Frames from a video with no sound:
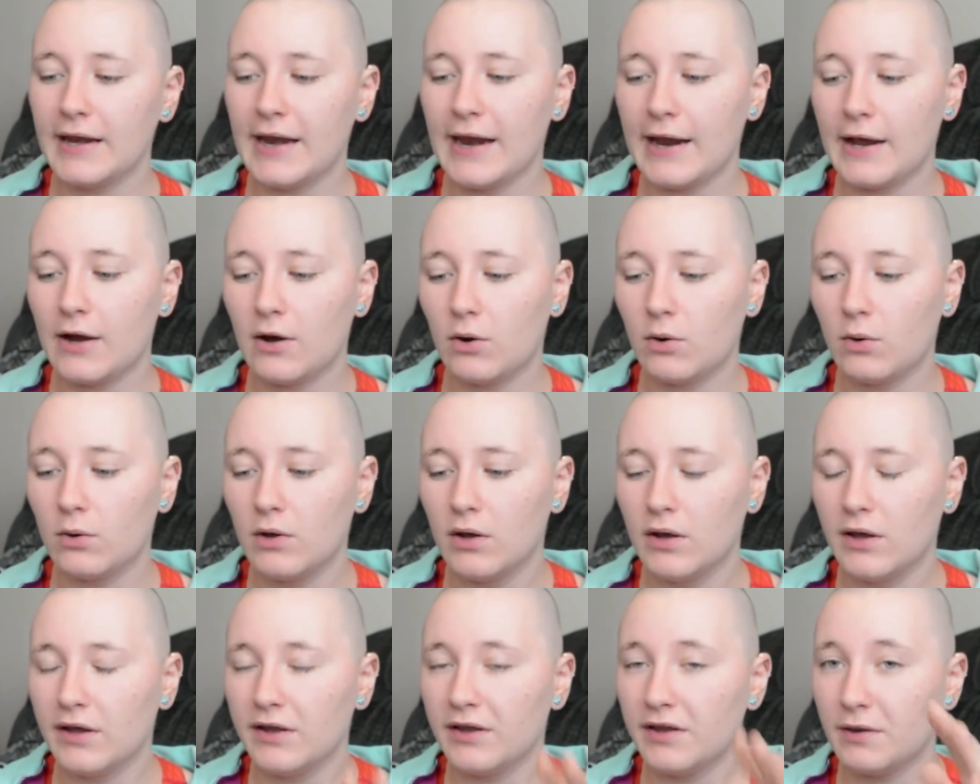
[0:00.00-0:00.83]

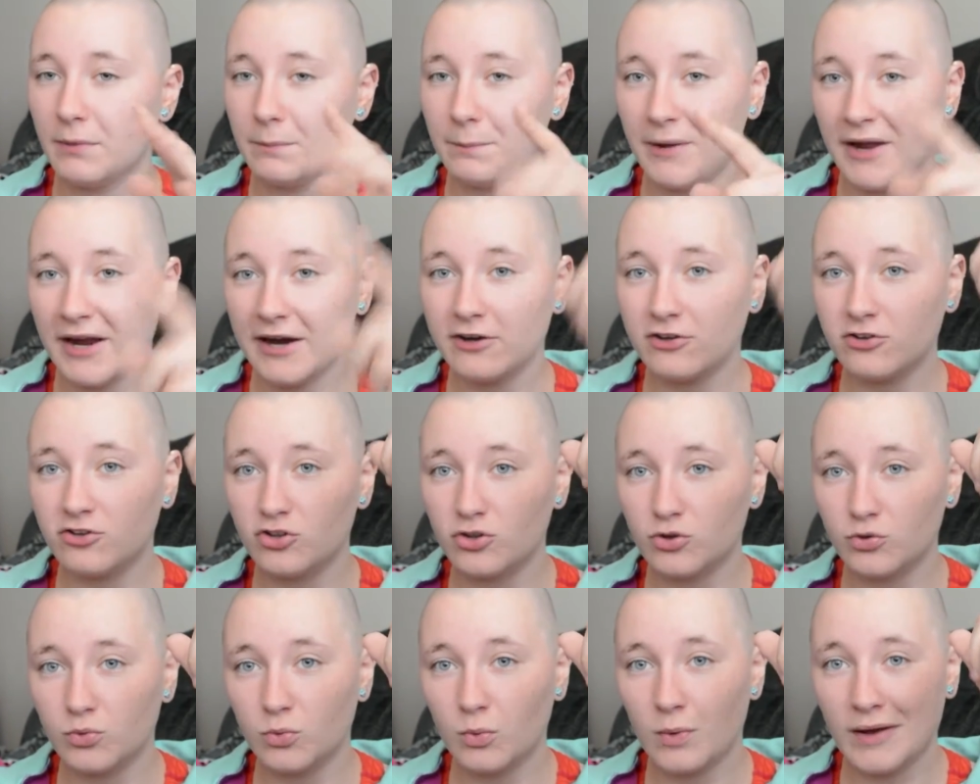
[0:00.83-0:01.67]
Now,
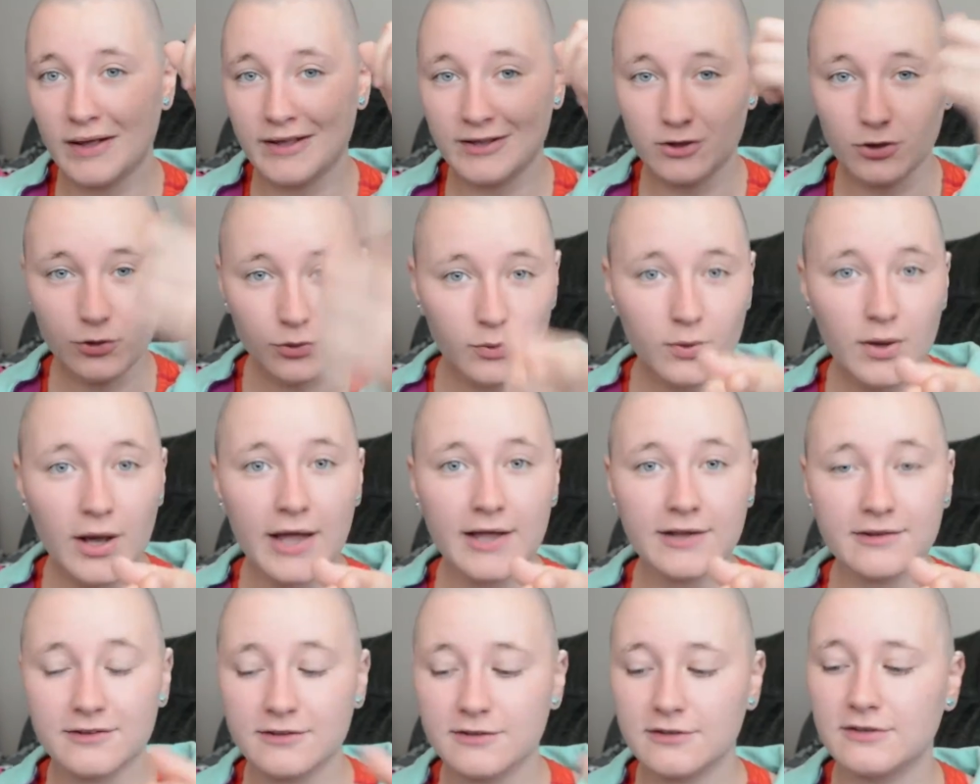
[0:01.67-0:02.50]
compared to what you
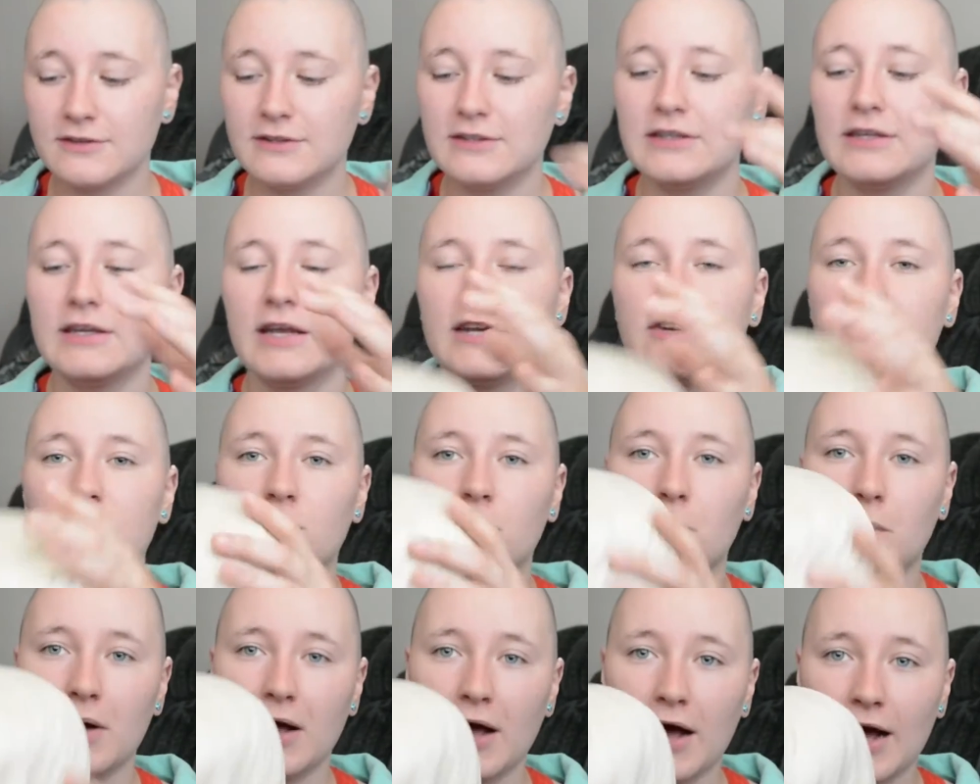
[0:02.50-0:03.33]
guys are seeing
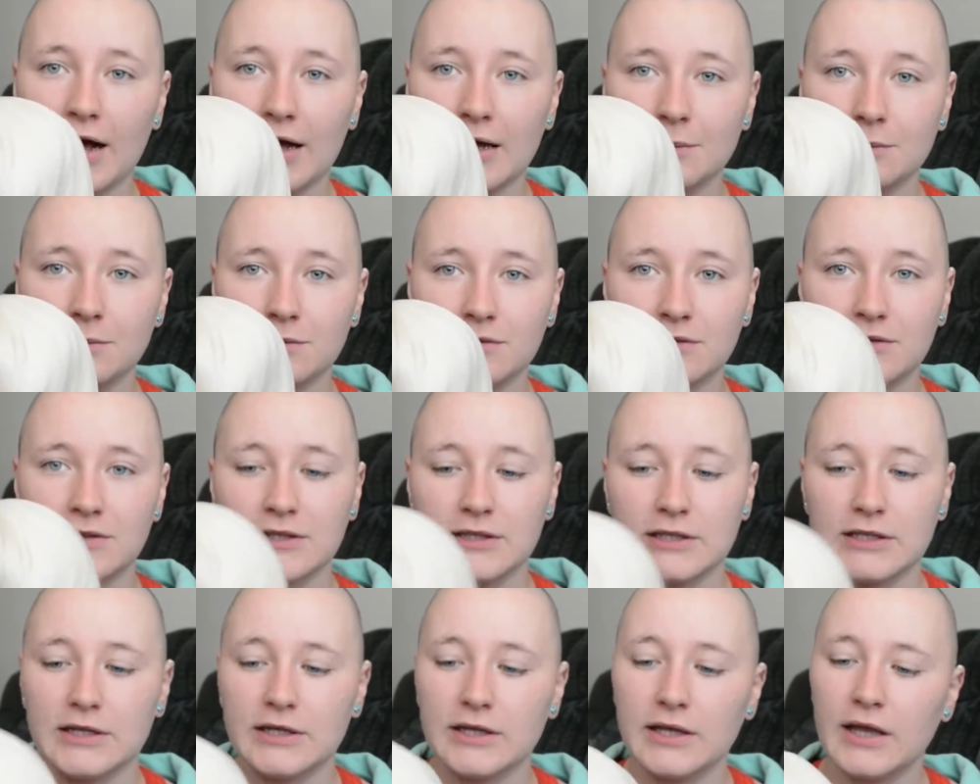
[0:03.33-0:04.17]
and to what I'm
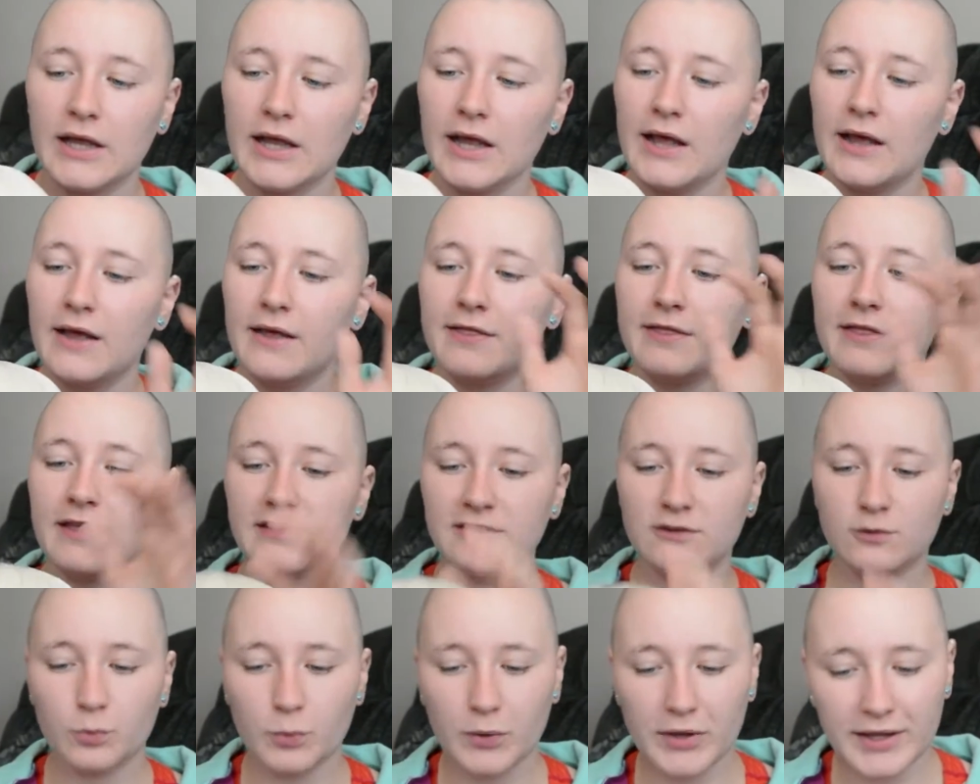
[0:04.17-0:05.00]
seeing,
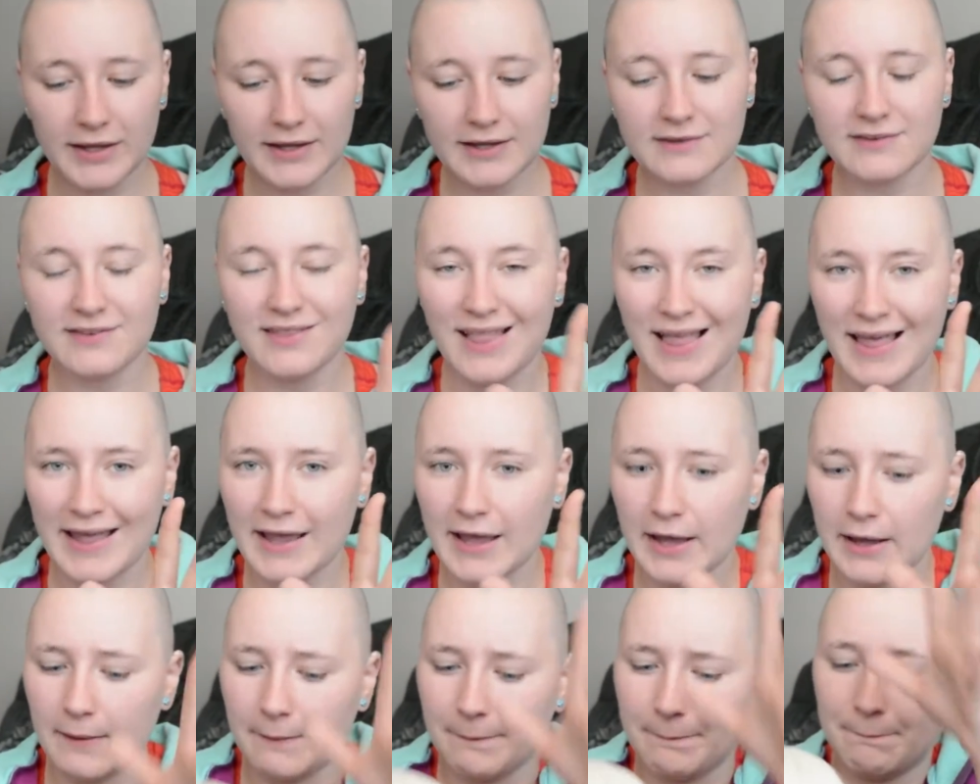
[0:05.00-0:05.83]
this wig is
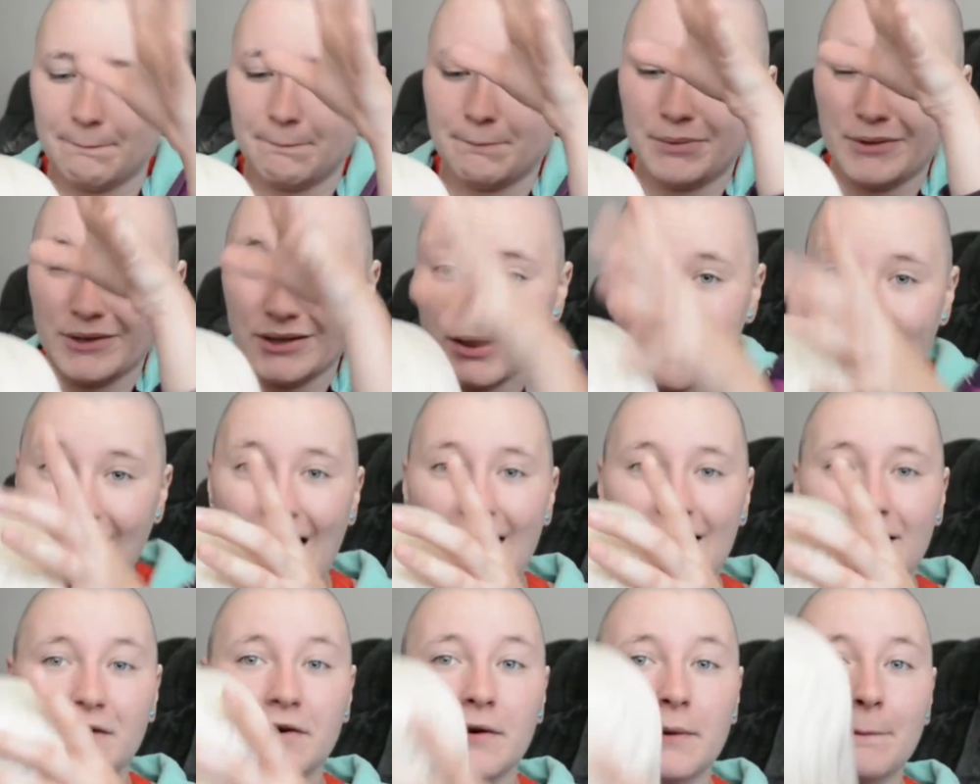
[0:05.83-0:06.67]
like a
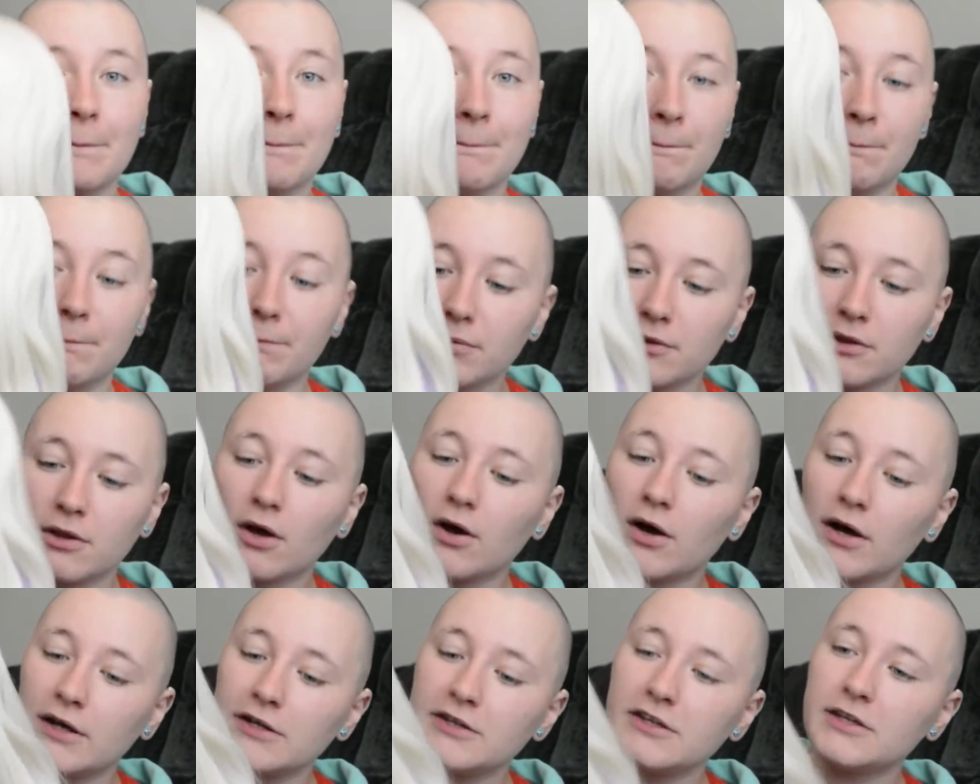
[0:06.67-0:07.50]
platinum
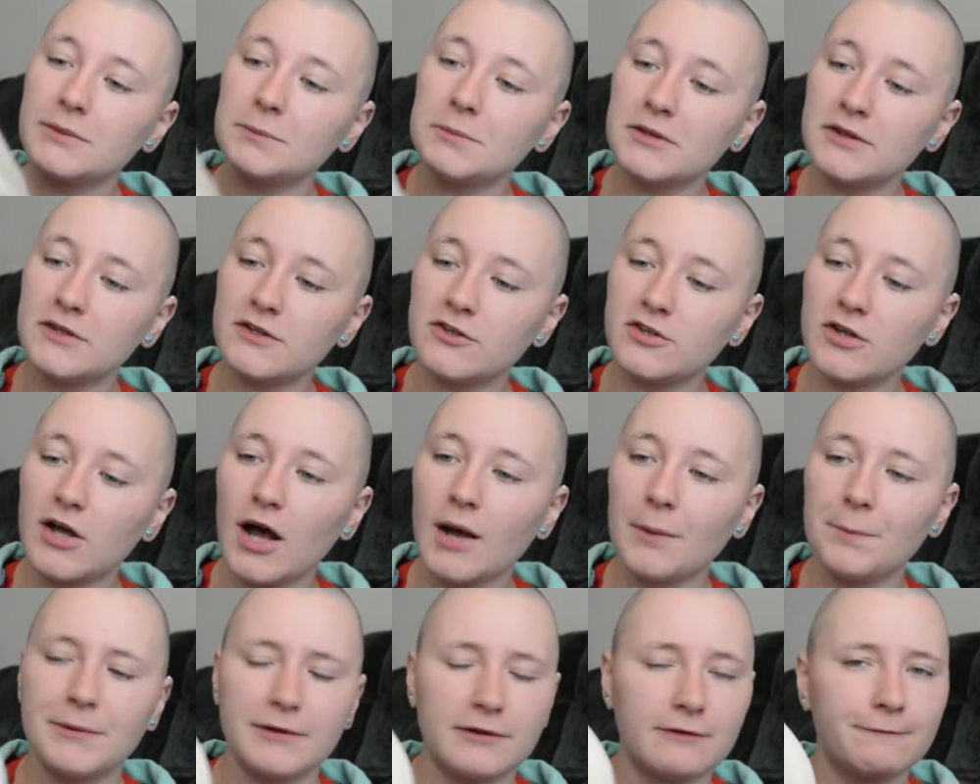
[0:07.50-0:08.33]
blonde up at the
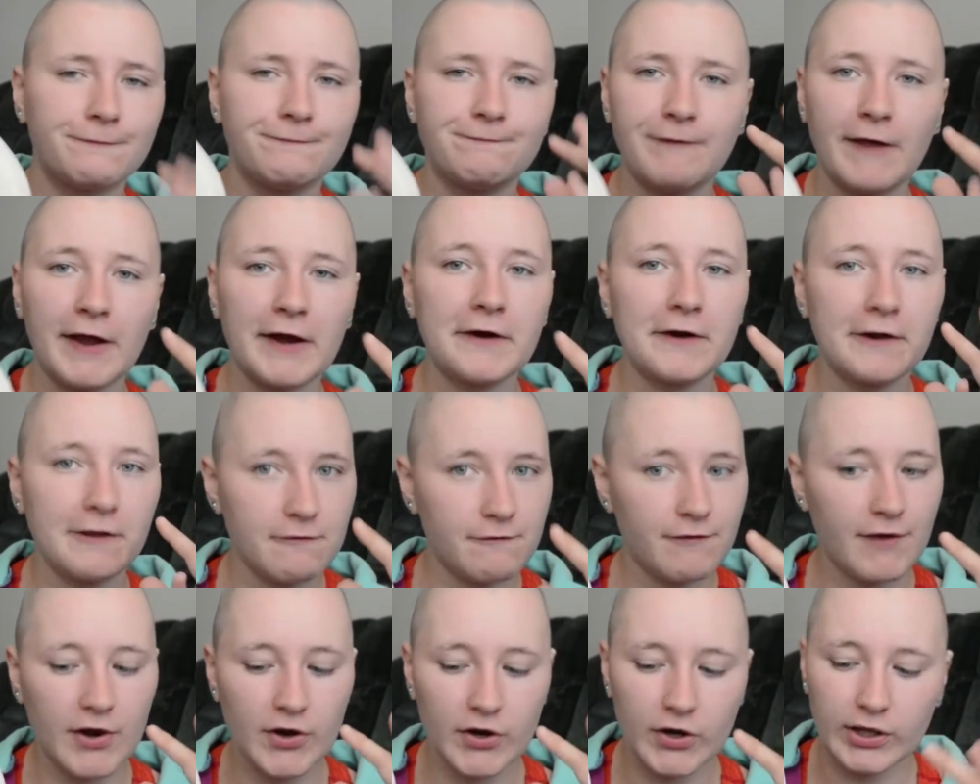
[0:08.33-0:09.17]
top. It's
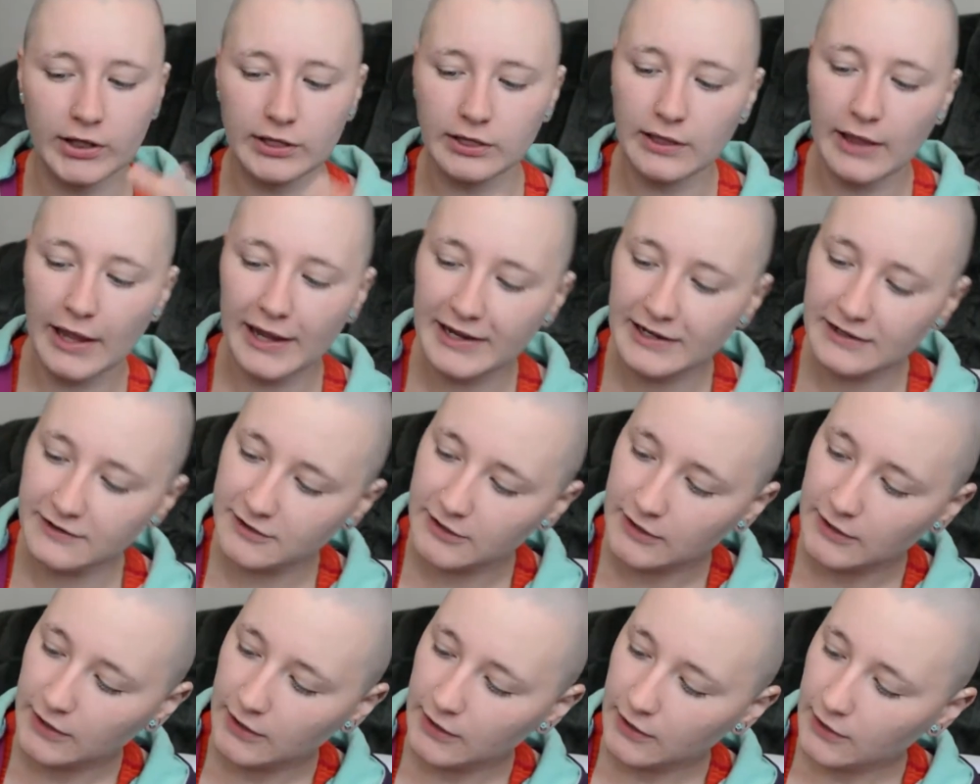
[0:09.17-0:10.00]
very, very
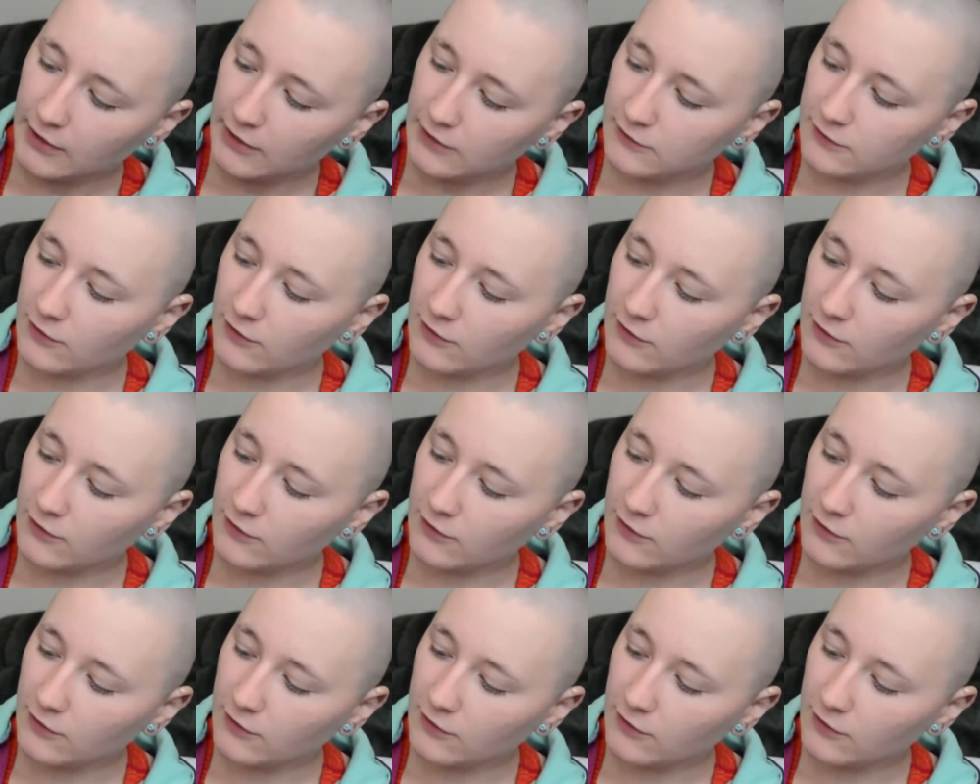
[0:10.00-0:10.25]
light.